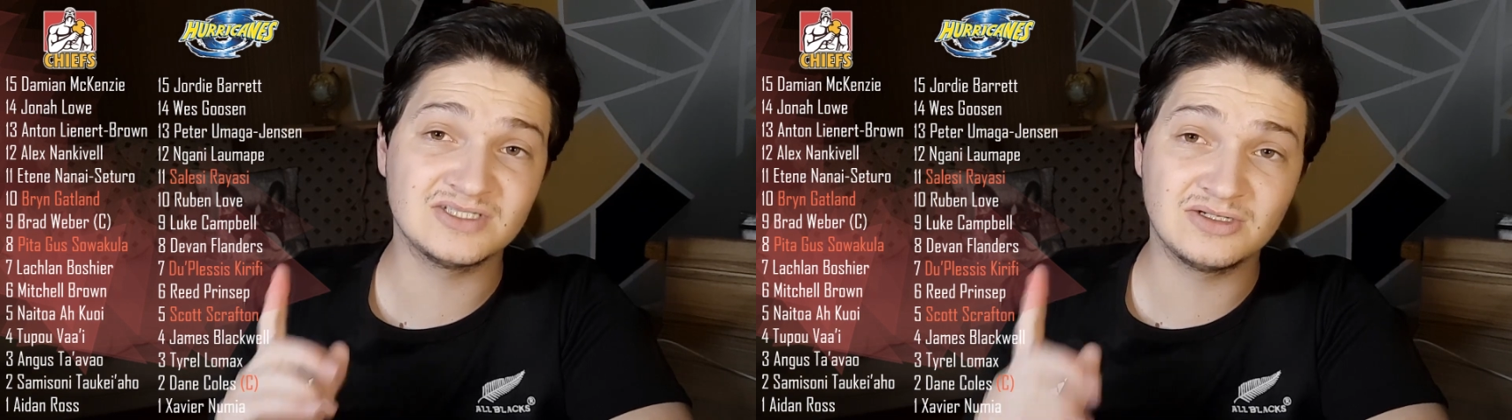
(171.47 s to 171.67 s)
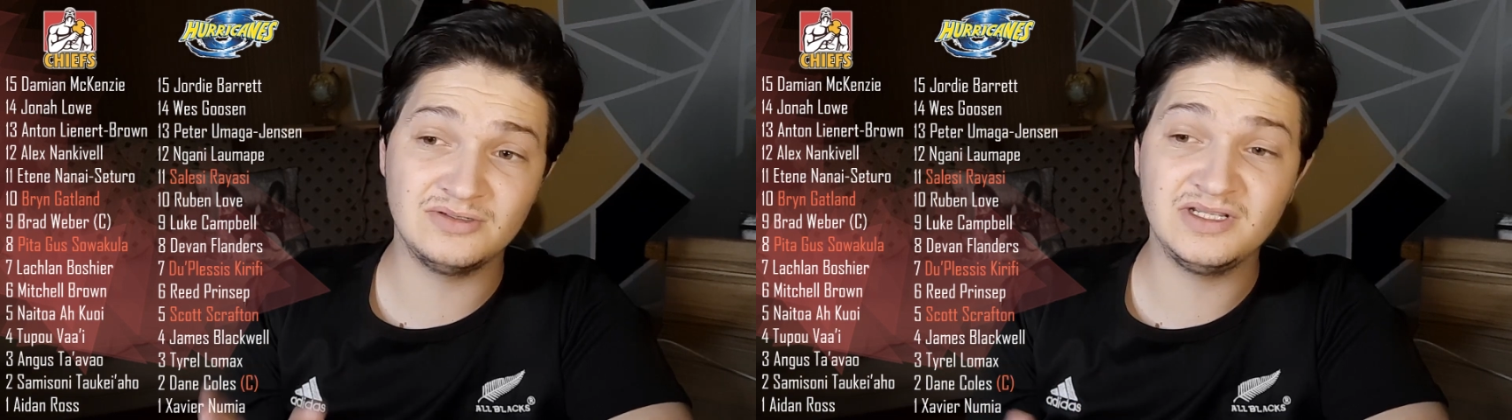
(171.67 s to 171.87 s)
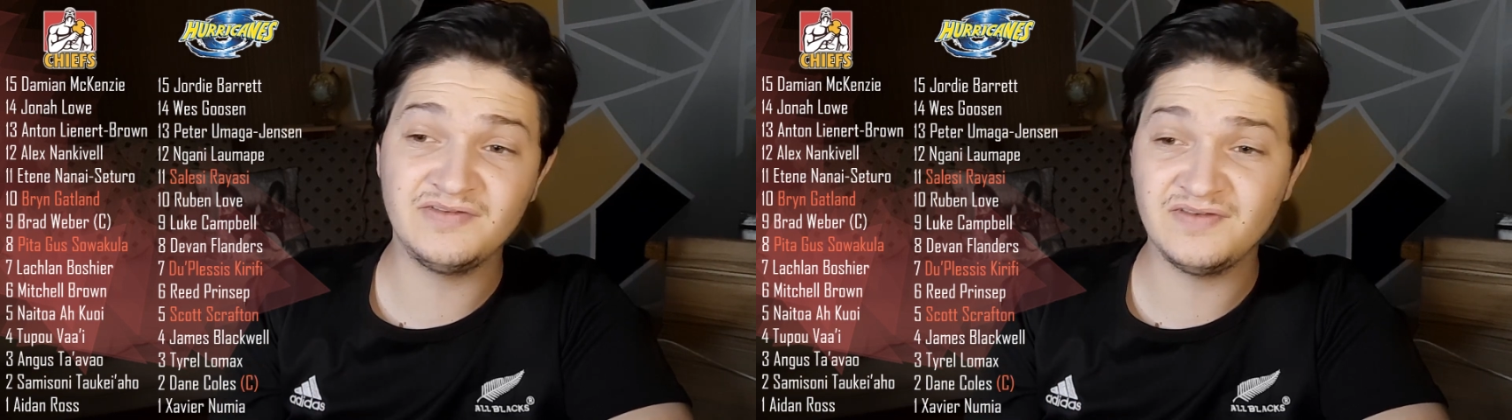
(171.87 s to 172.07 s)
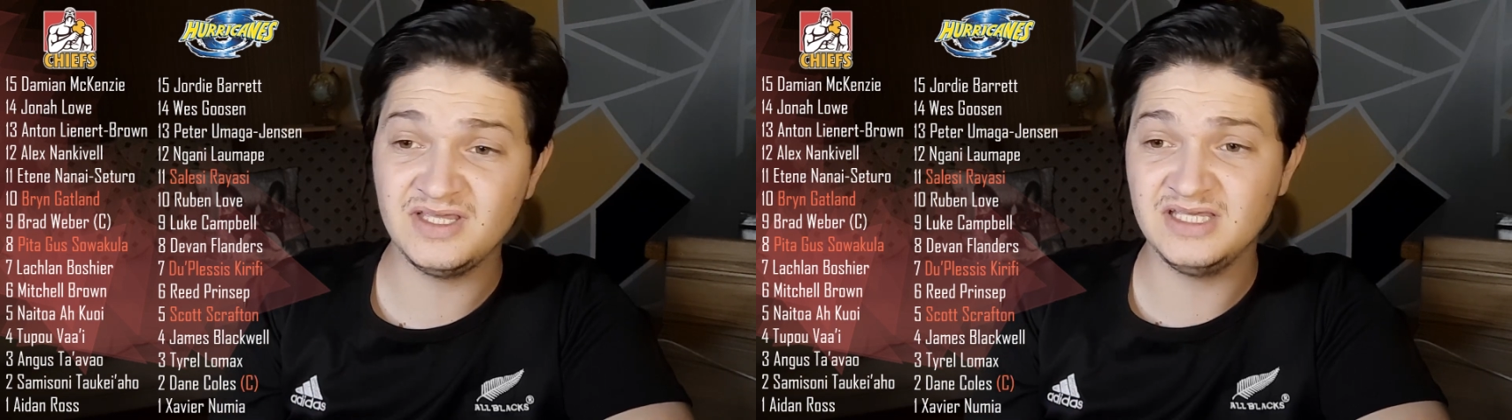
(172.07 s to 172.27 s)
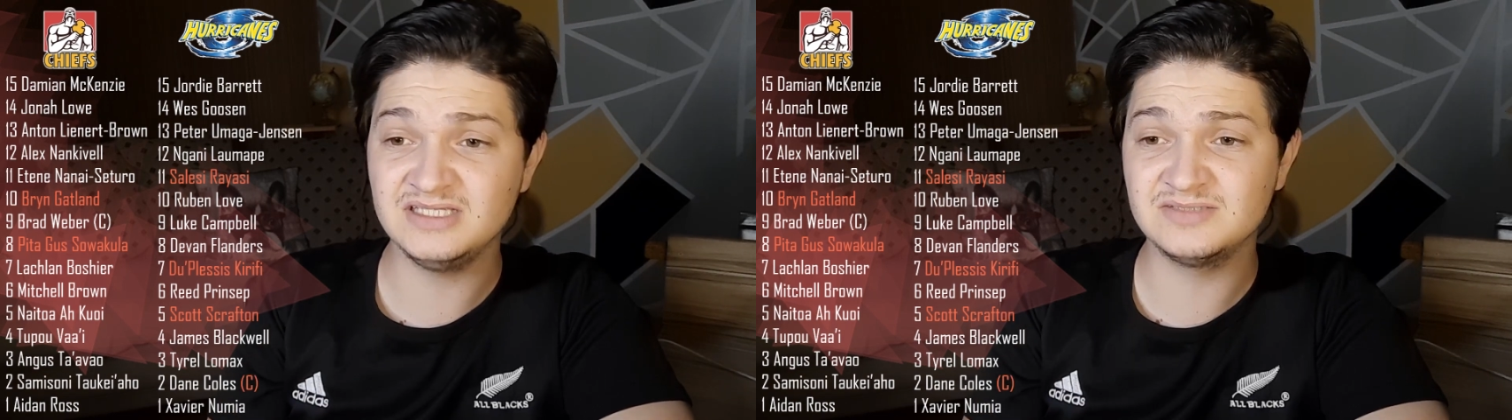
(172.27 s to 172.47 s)
Karifi,
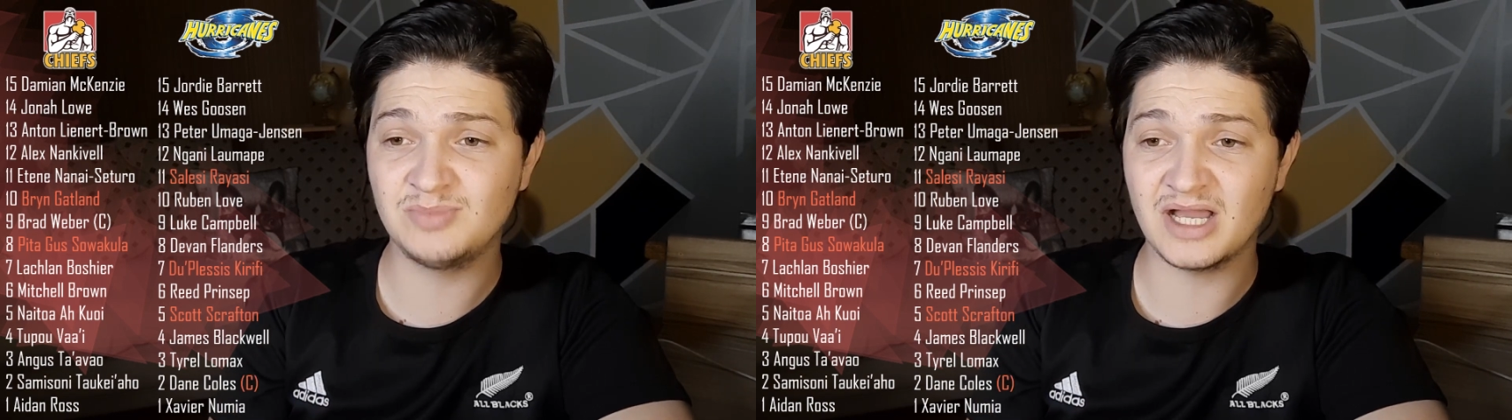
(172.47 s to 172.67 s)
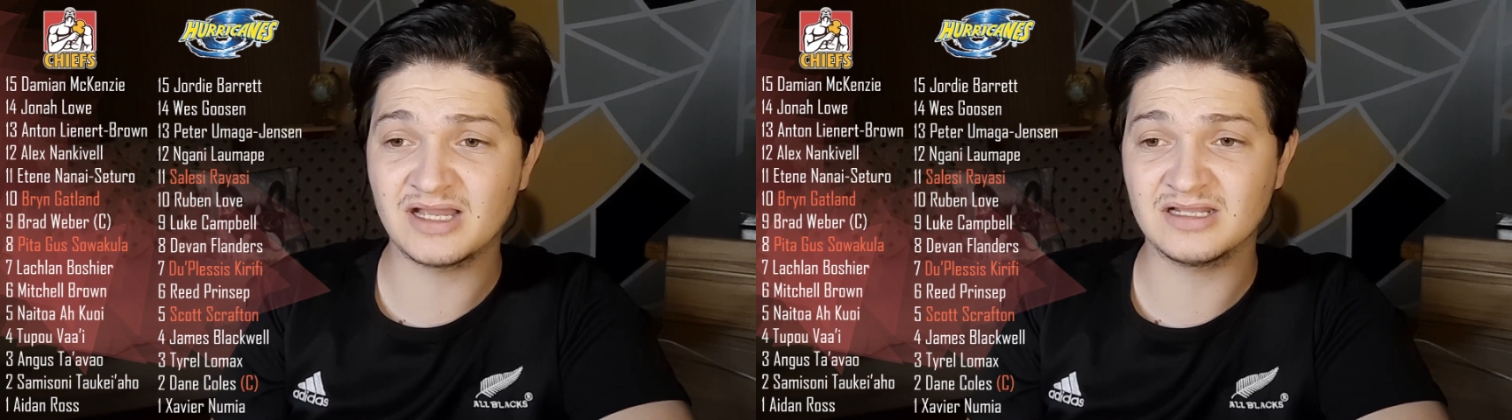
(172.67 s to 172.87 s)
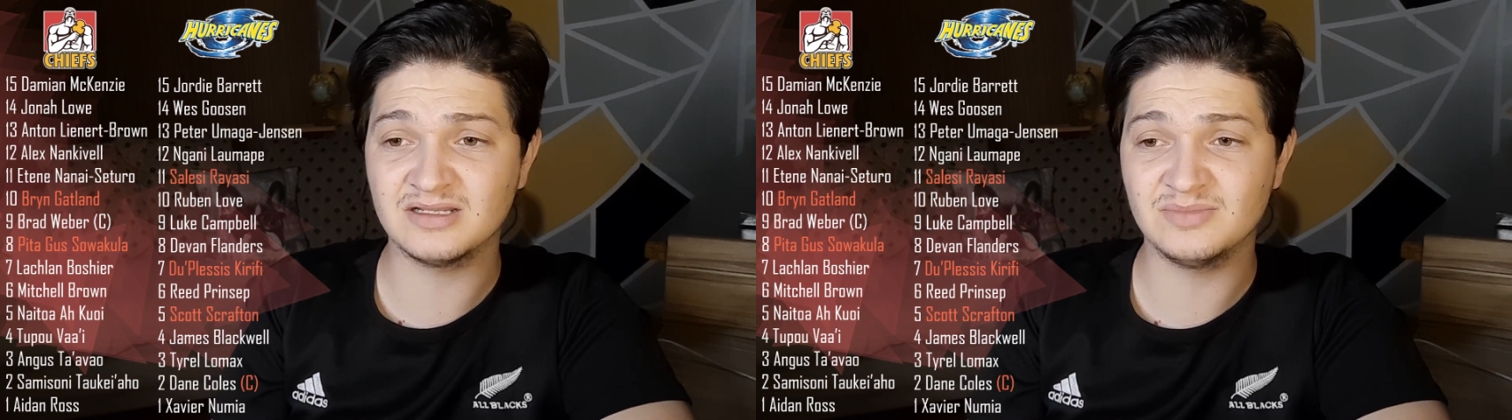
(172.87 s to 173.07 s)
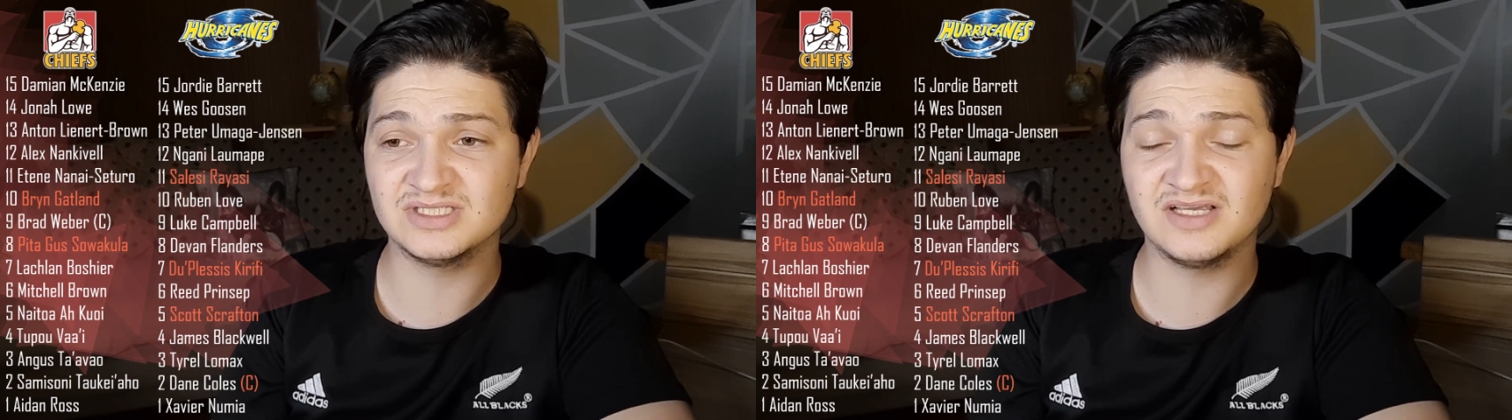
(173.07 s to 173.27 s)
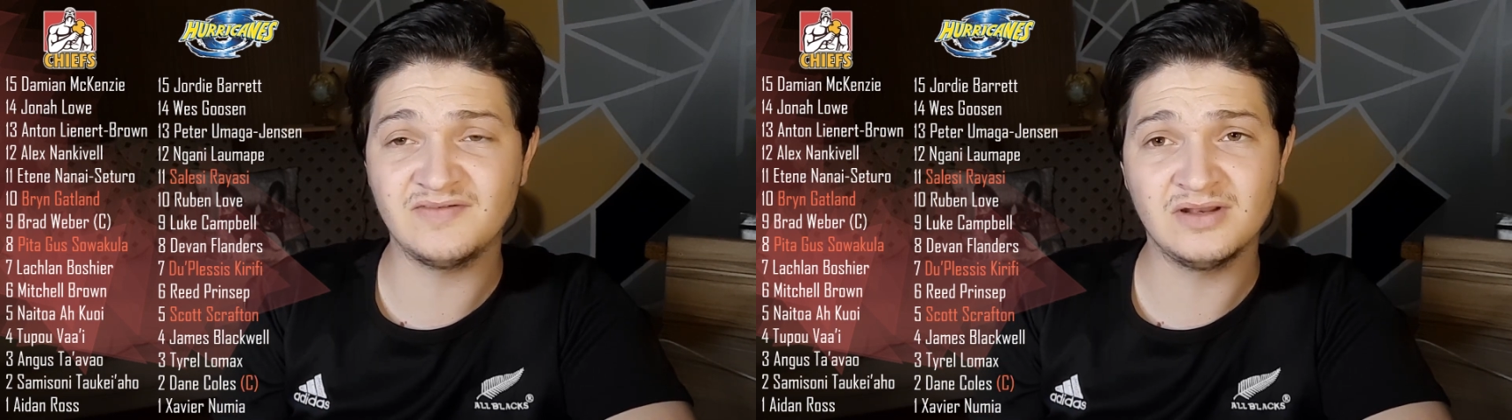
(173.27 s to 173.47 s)
he's back at number
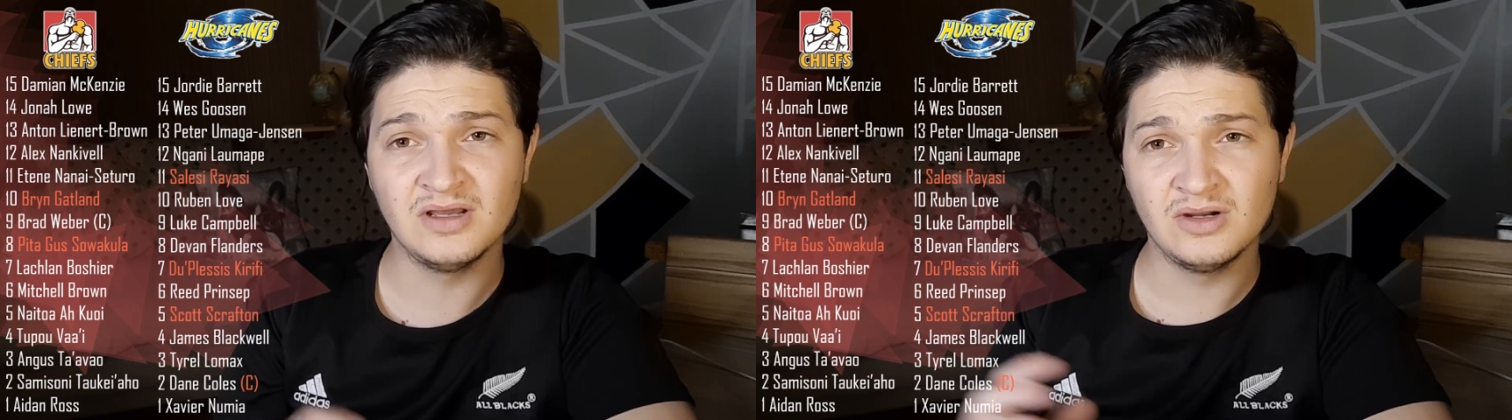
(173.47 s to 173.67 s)
7